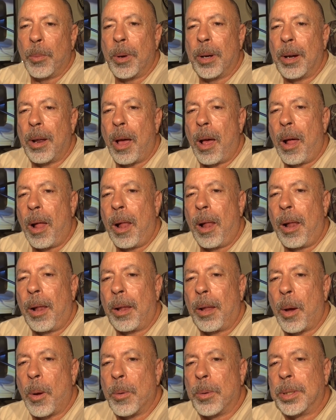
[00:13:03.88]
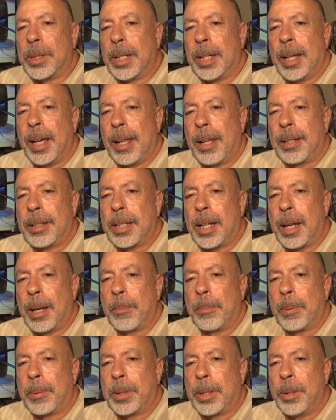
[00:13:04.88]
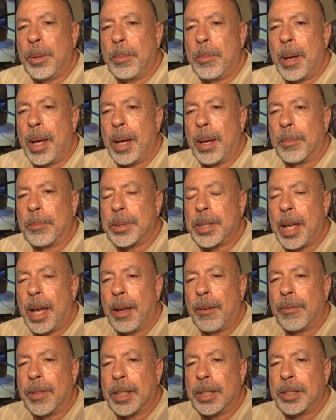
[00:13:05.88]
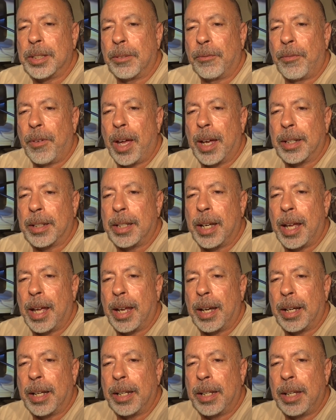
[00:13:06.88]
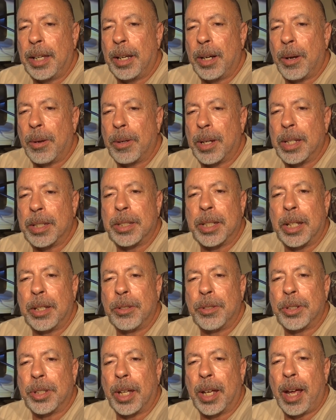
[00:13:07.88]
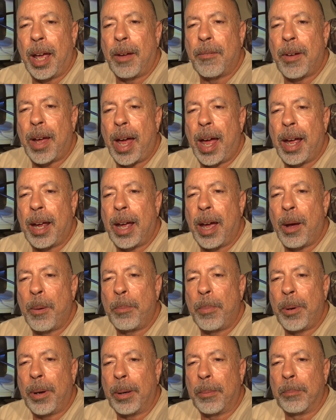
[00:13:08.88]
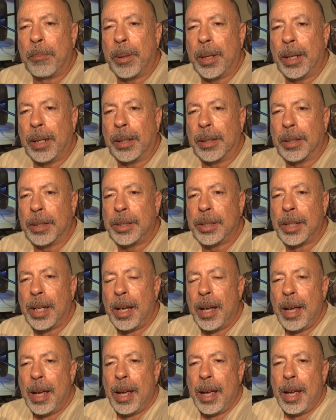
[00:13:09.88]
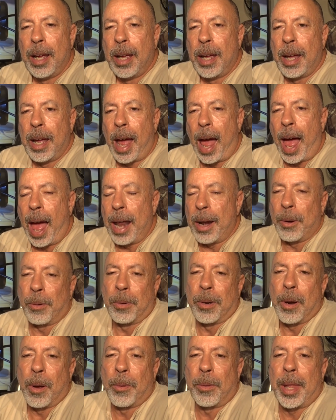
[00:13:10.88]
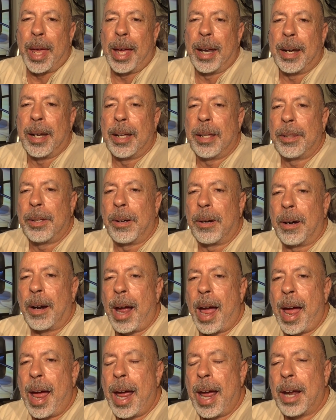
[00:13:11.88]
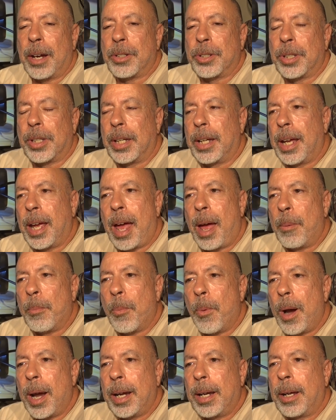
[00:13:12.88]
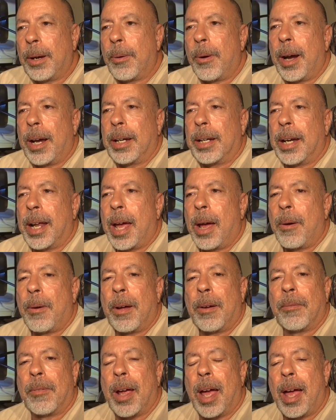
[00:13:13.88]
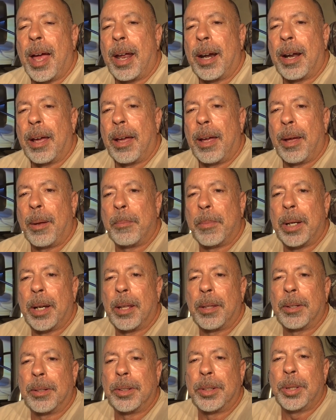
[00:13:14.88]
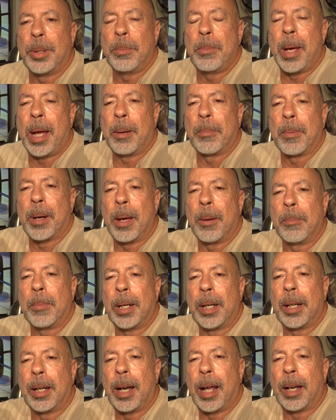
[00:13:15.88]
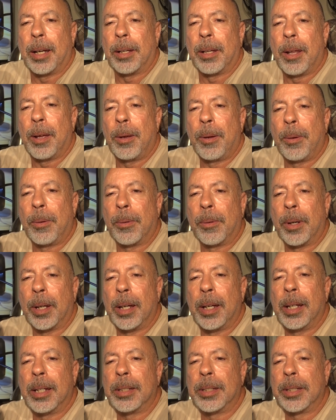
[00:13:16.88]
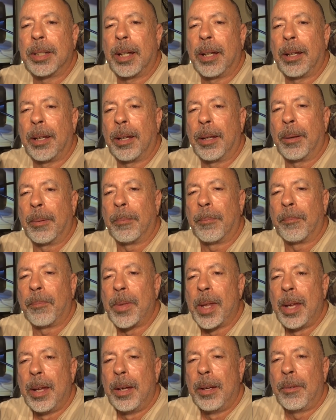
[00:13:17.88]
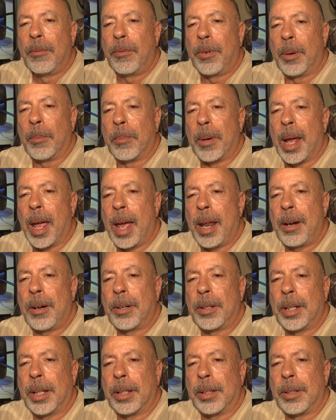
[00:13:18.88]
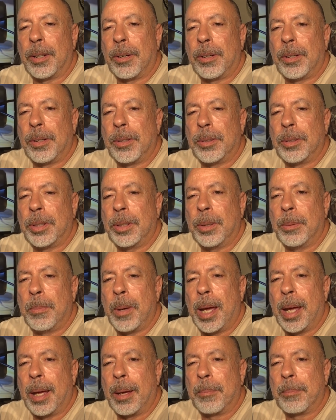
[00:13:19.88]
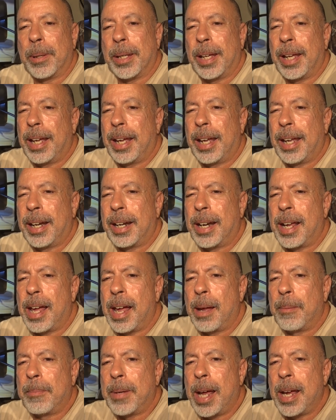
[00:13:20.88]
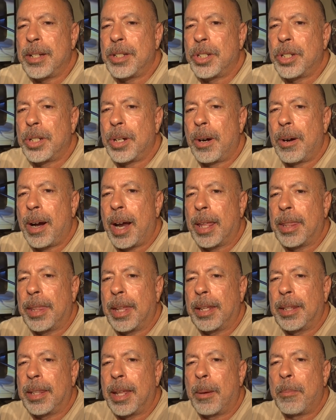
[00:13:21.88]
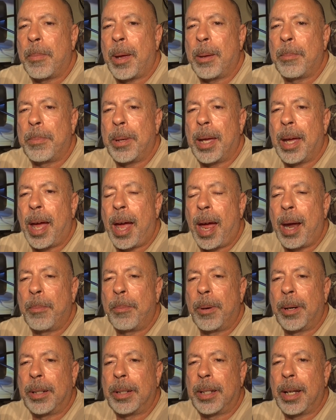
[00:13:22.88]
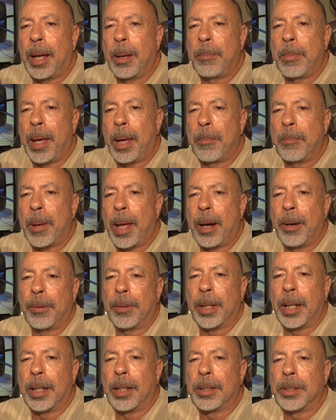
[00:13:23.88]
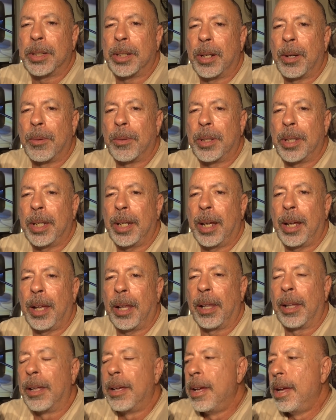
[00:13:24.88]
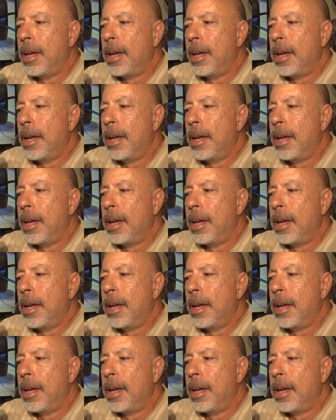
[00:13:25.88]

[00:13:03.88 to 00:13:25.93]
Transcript: would all OTL type tube amps have this effect on it? You know, because they usually have a high output impedance. I don't know that either. I'm waiting right now. I've got another tube amp coming in on loan. It's from Kennerton, their new tube amp, and I'm not sure. I think that might be a hybrid type amp. I don't think it's an OTL.